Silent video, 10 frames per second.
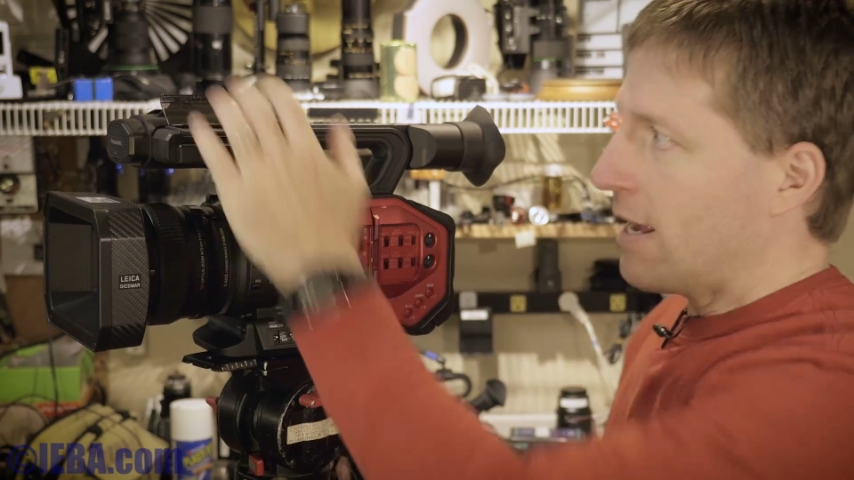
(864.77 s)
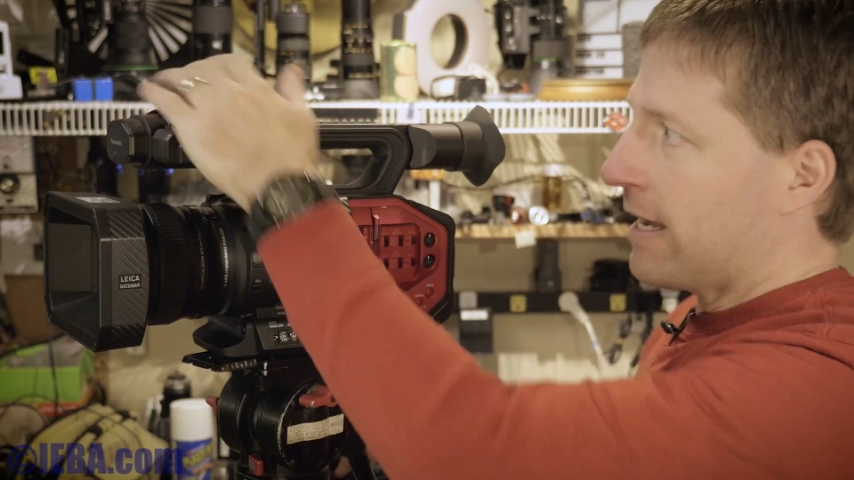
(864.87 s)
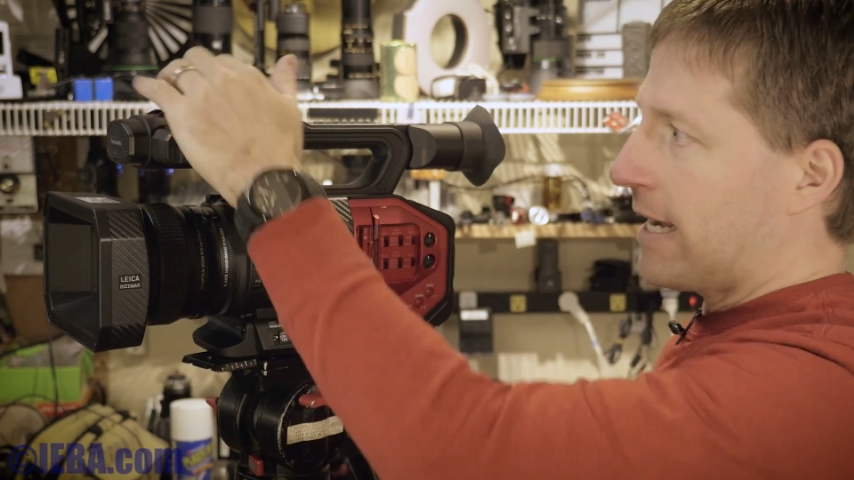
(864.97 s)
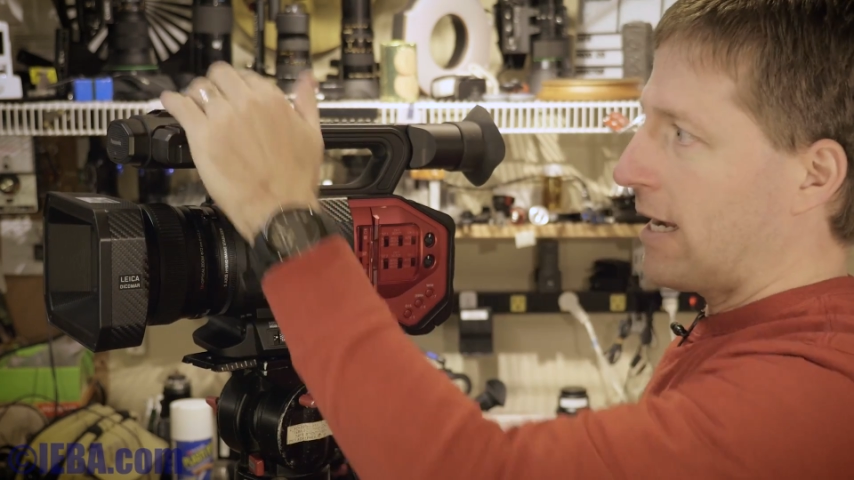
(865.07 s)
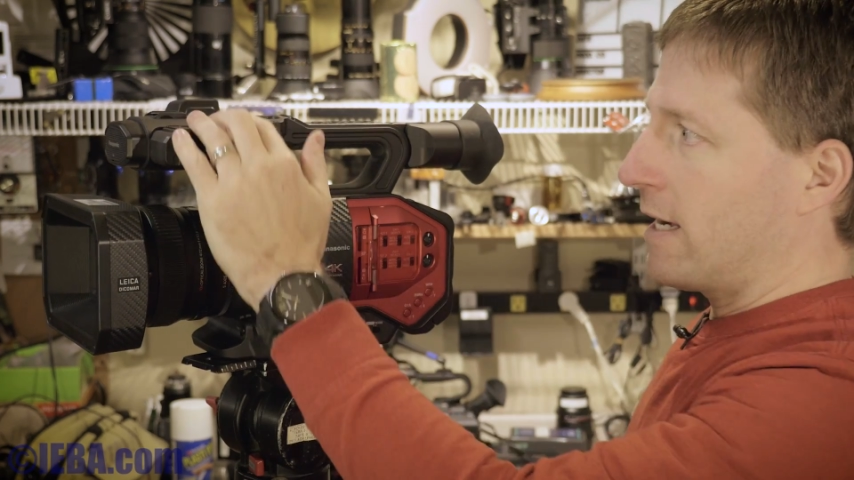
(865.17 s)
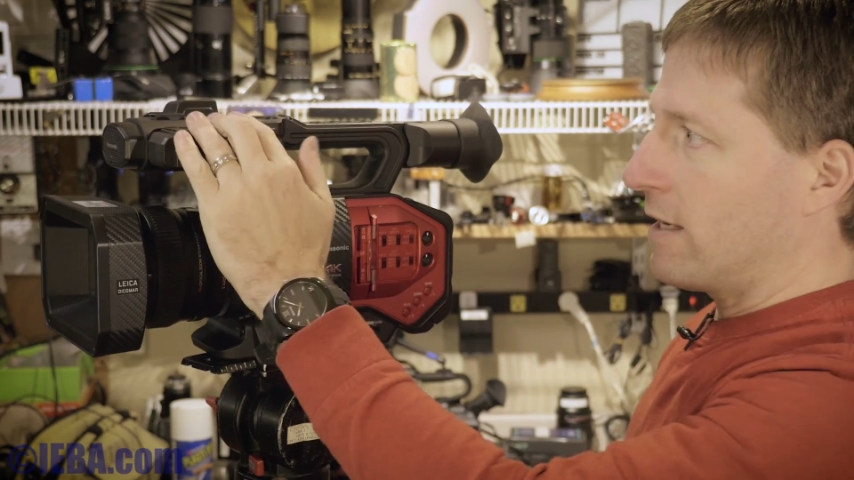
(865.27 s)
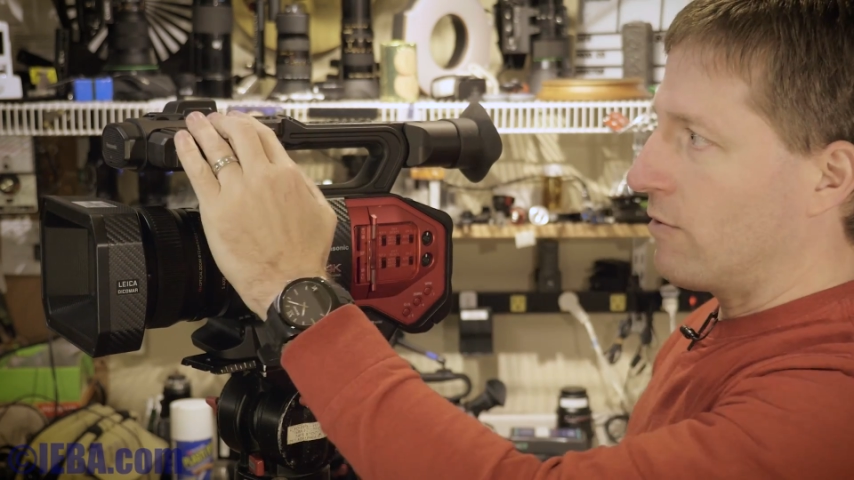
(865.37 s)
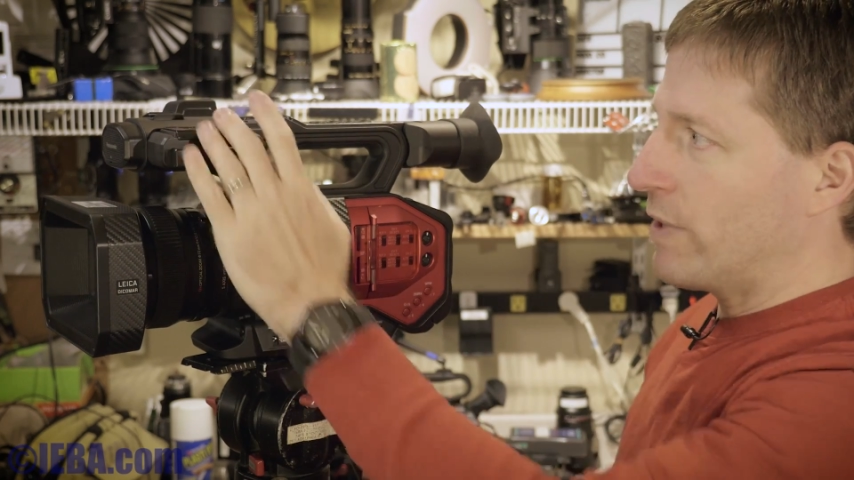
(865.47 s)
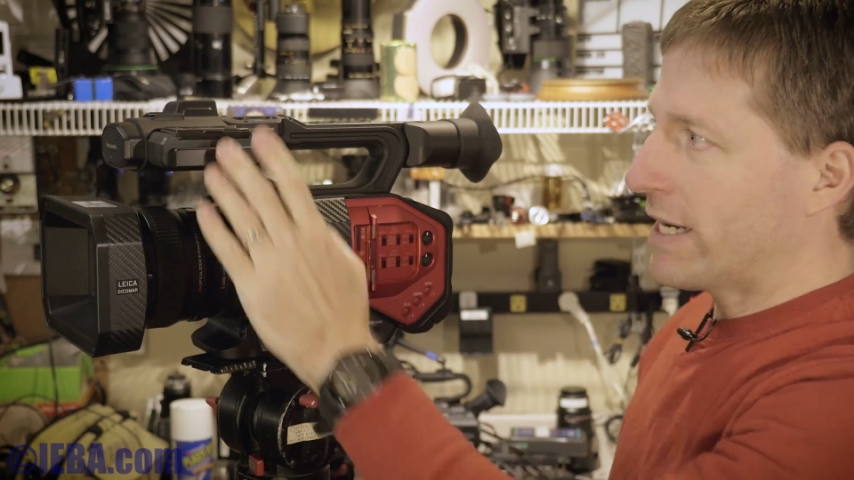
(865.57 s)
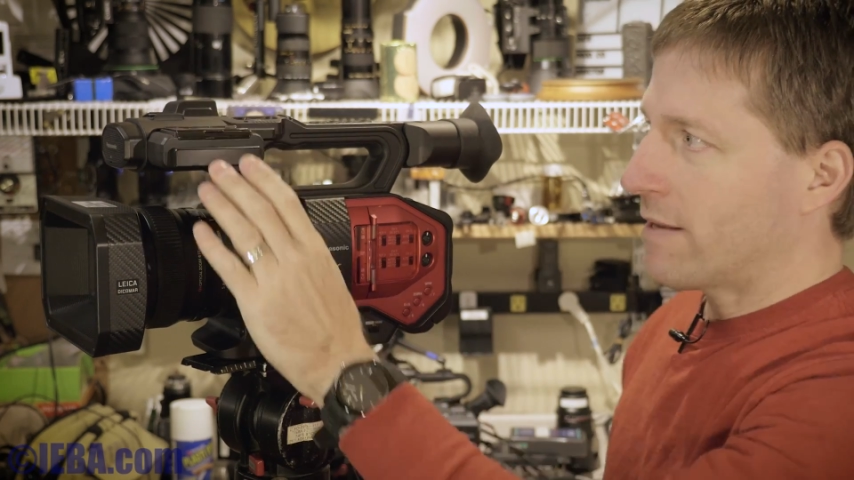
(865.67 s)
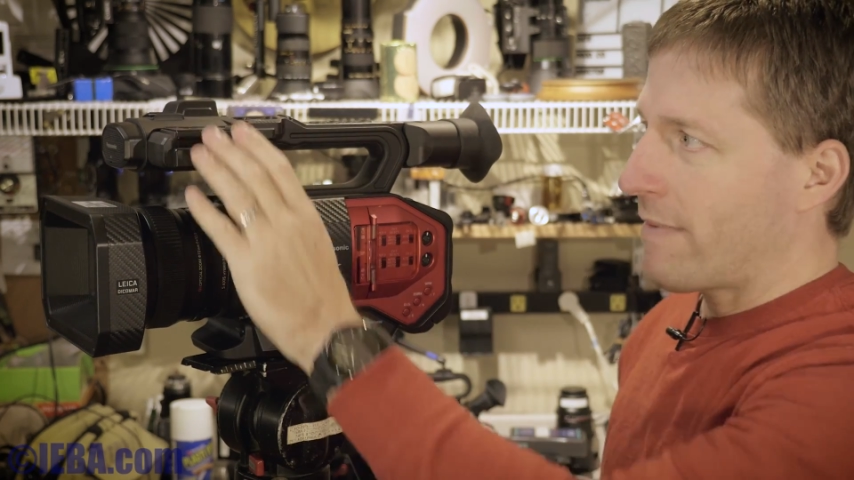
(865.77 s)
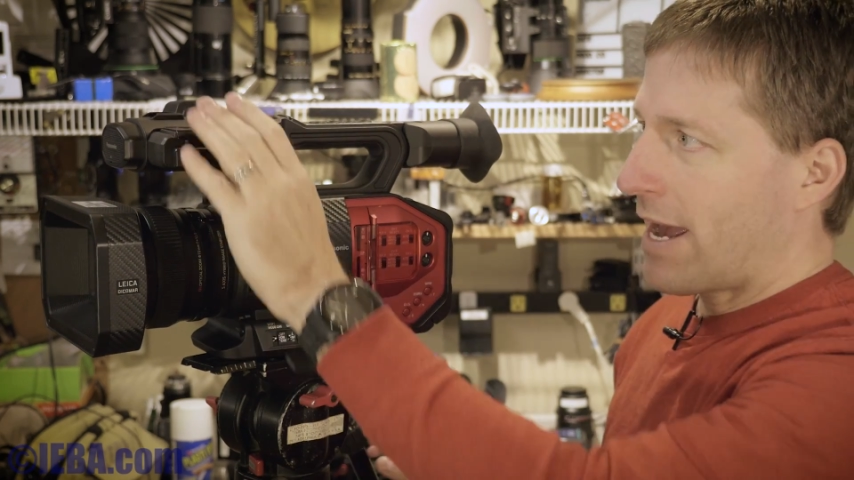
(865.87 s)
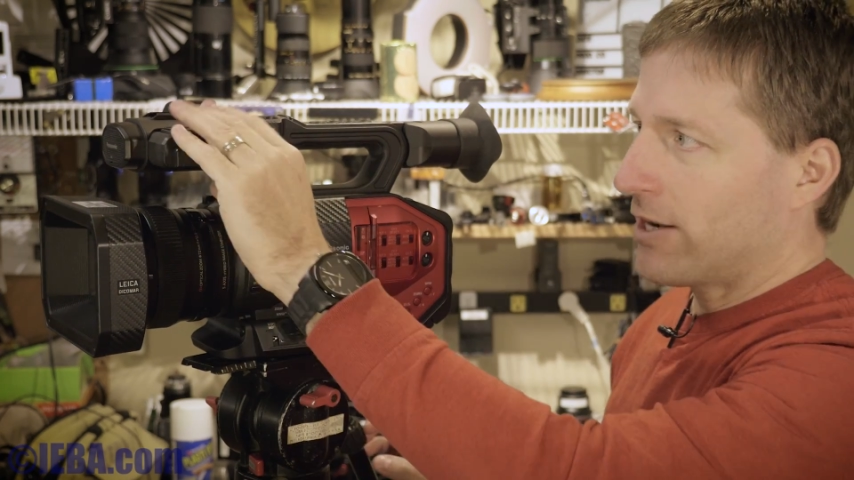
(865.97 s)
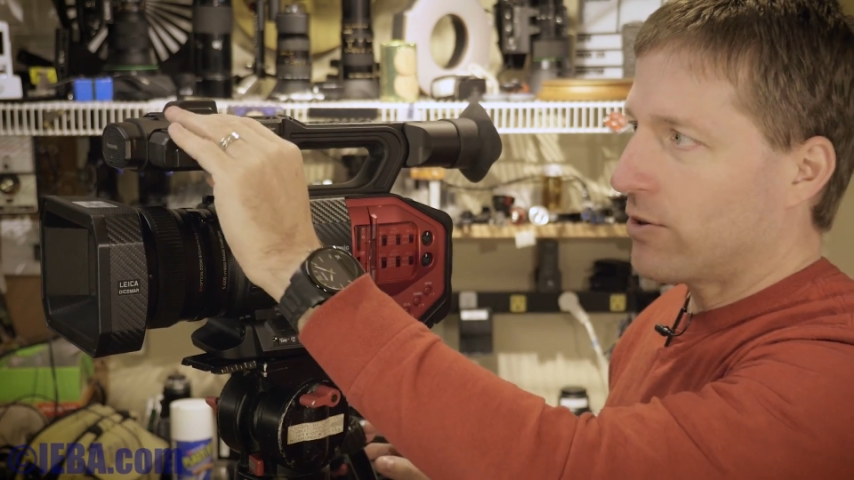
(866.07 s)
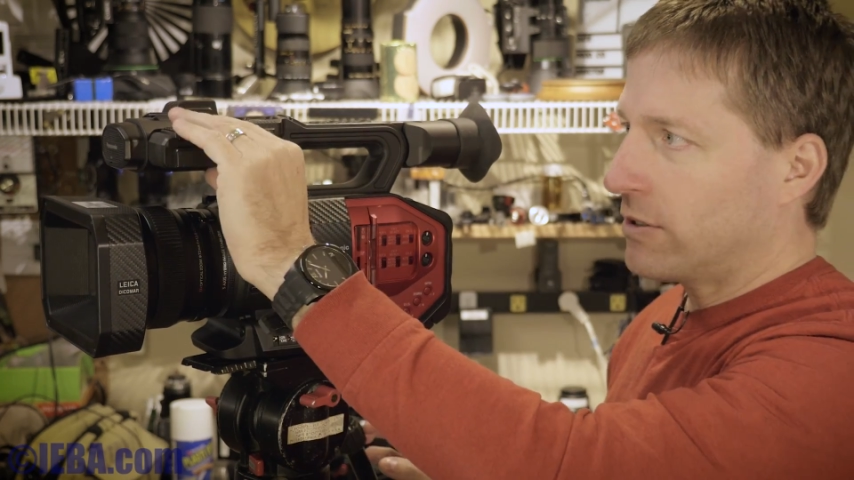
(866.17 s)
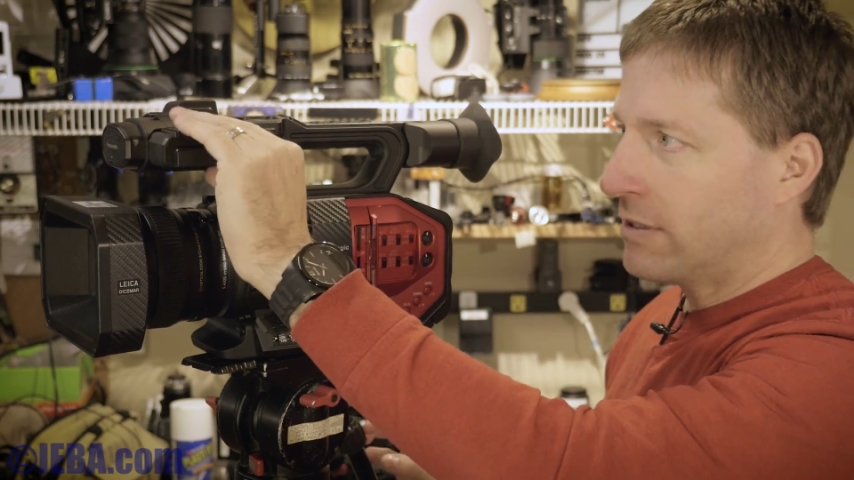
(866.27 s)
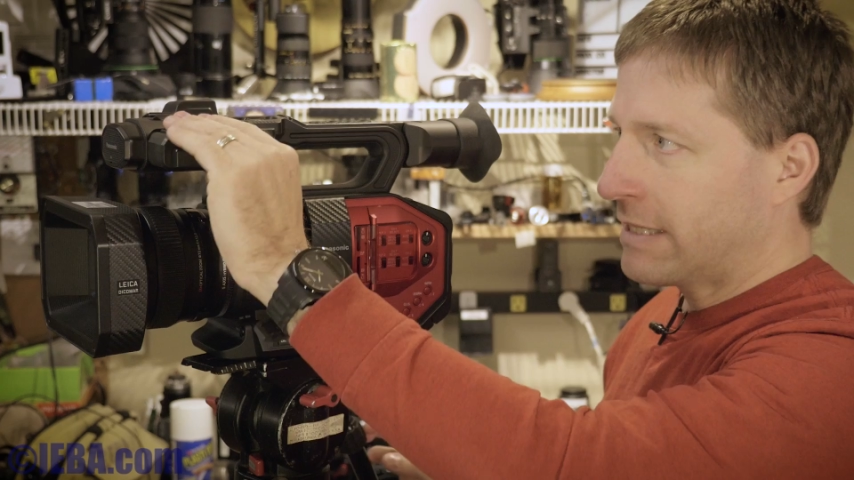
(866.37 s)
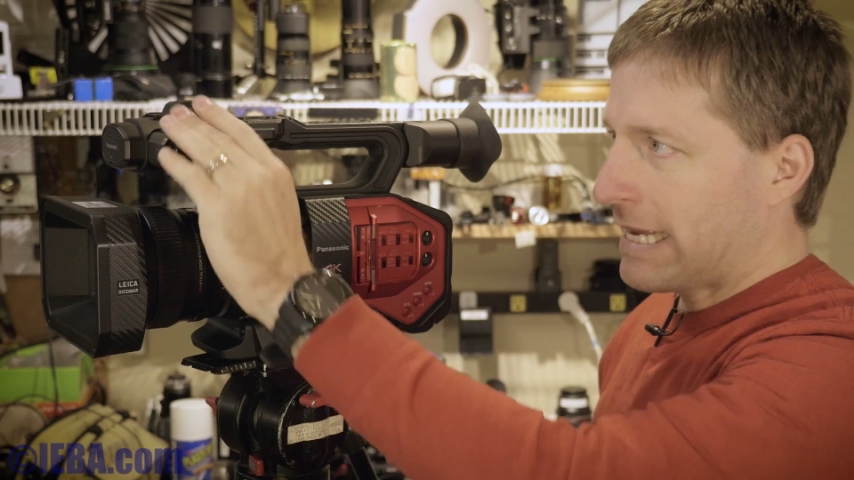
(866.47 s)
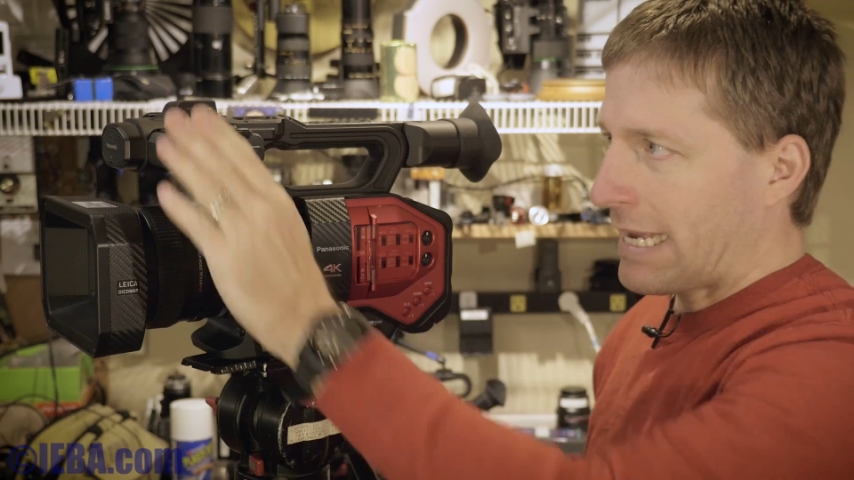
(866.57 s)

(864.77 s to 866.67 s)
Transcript: And reading the manual,